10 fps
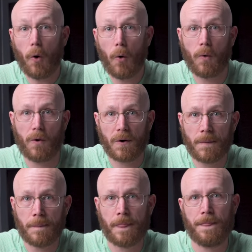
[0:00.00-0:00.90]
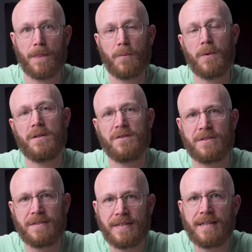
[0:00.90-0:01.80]
Or the
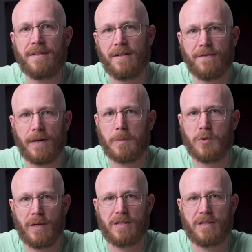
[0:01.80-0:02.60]
wheels did live up to